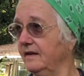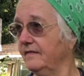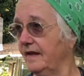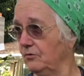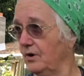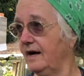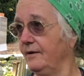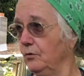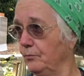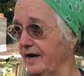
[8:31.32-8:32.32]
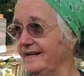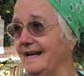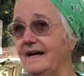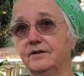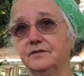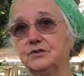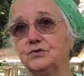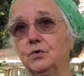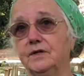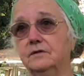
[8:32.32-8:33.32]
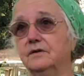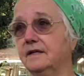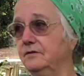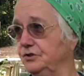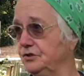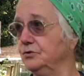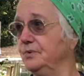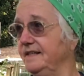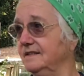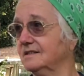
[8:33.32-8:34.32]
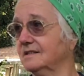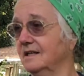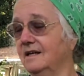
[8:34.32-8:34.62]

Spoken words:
That rye will break down in the soil in those 2 weeks,